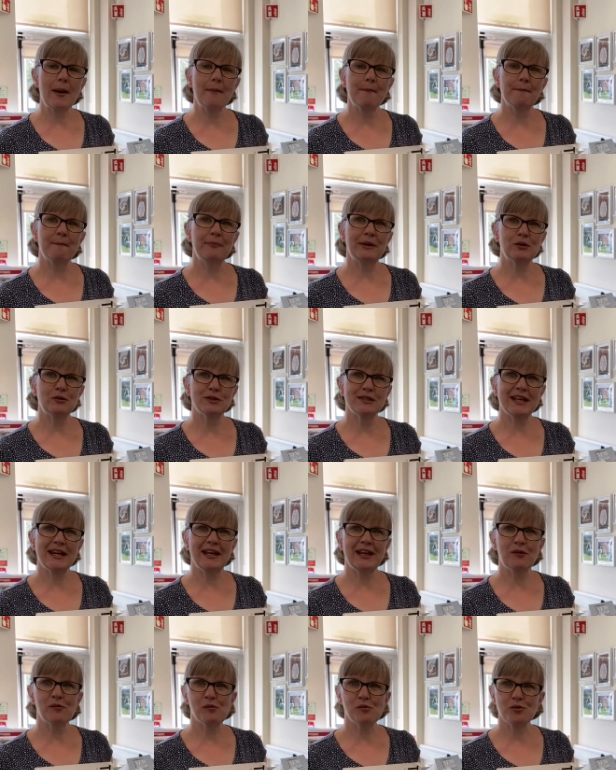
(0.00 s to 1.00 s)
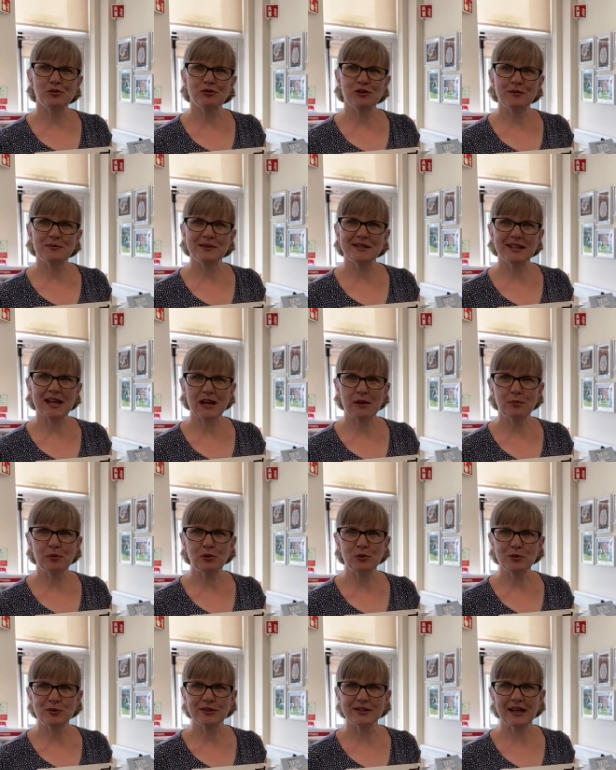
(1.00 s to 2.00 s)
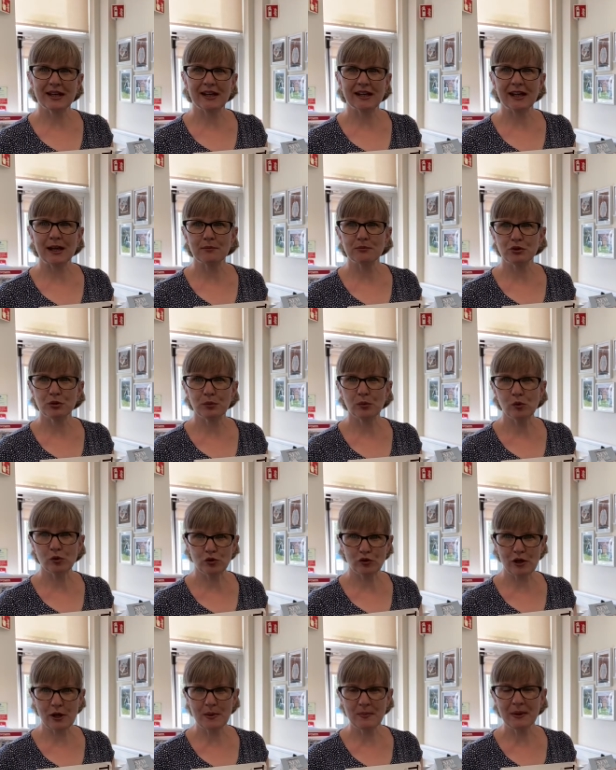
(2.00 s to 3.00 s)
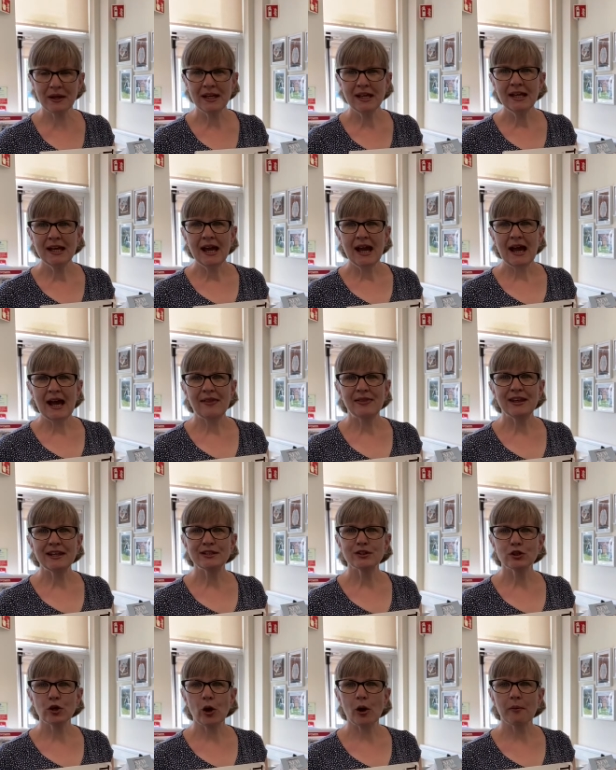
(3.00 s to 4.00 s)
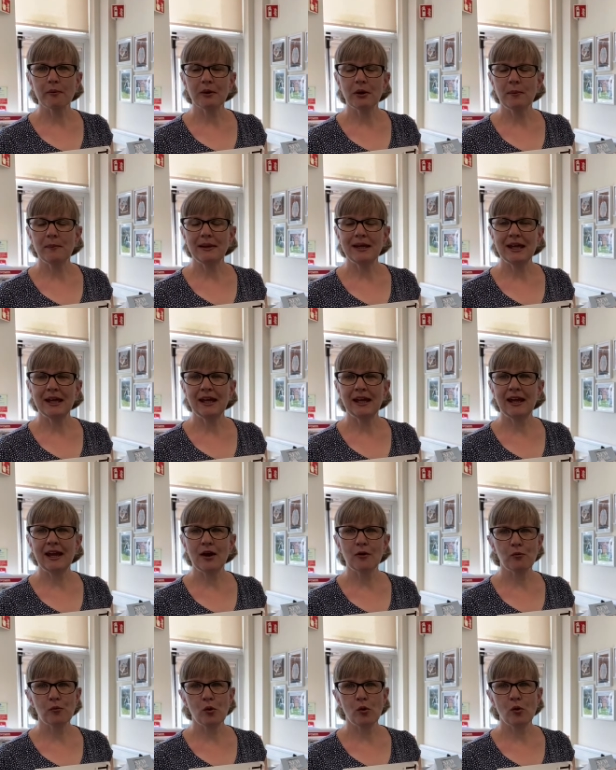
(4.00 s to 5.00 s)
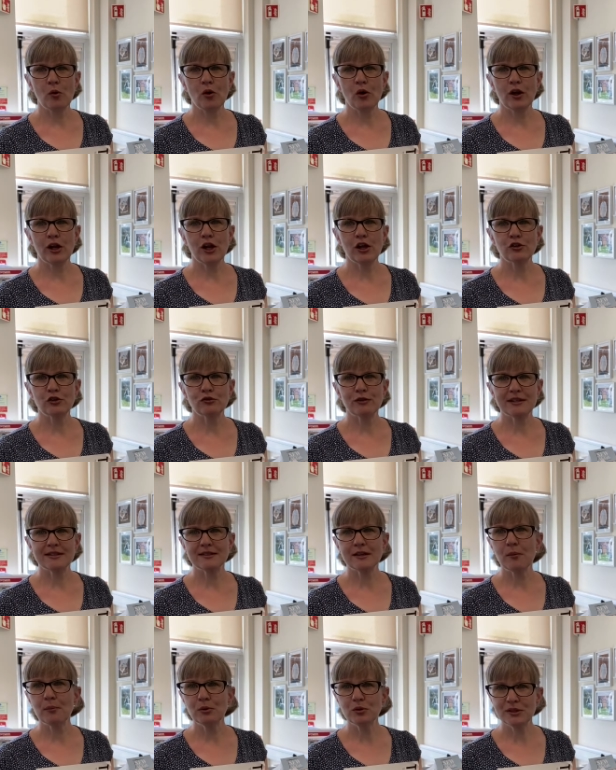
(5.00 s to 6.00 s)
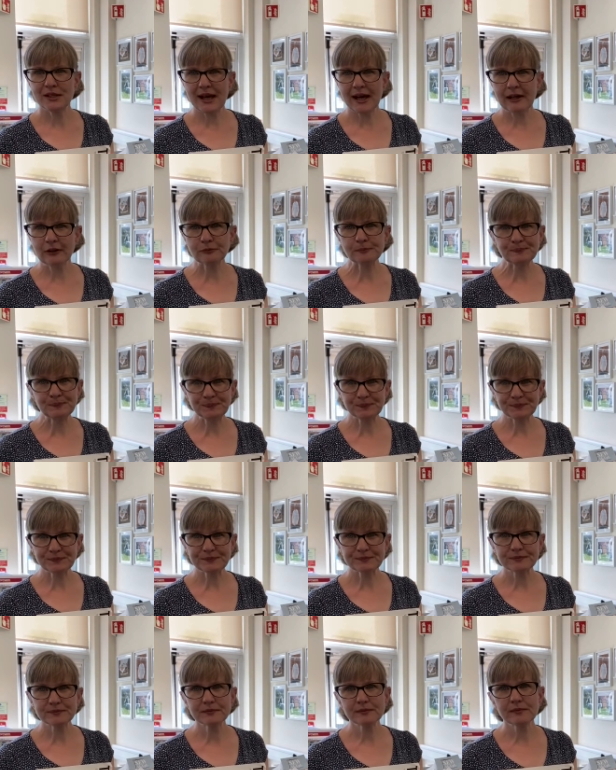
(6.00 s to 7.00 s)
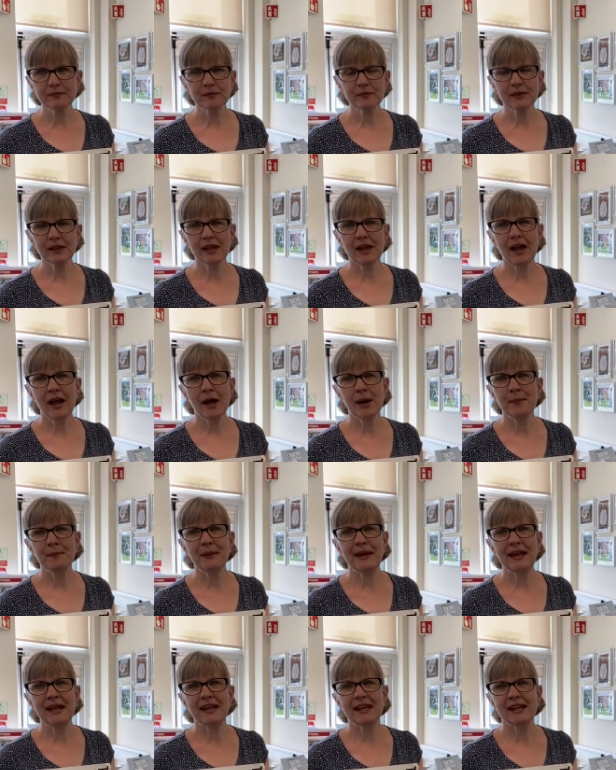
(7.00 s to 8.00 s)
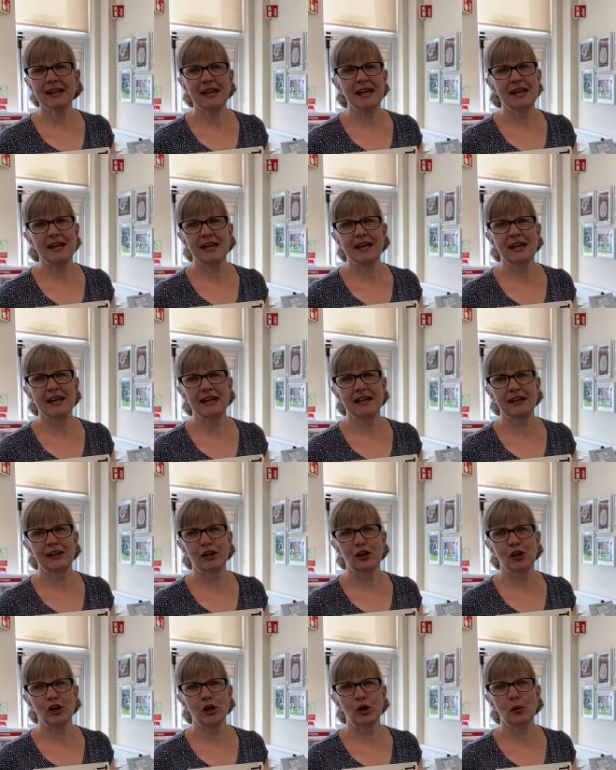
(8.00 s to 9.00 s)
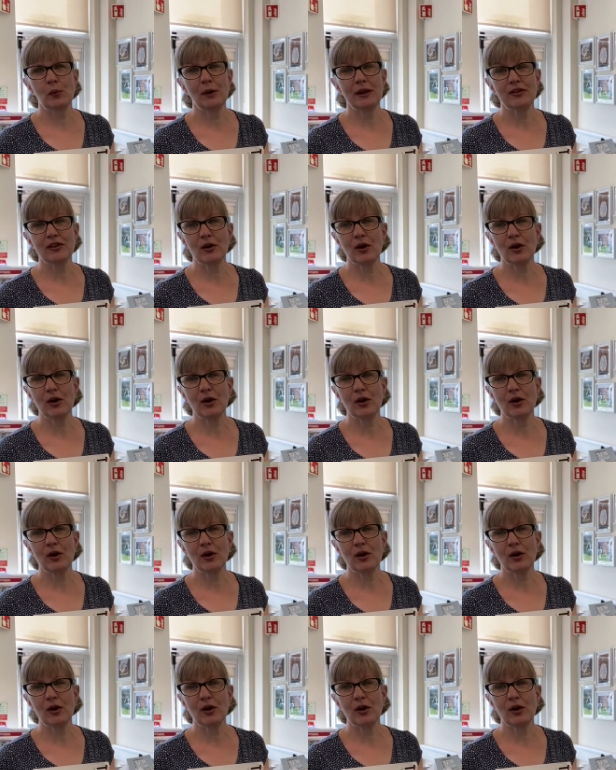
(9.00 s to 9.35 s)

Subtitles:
building wardrobe staples and a capsule wardrobe, and this top can be worn dressed up or down. It can go with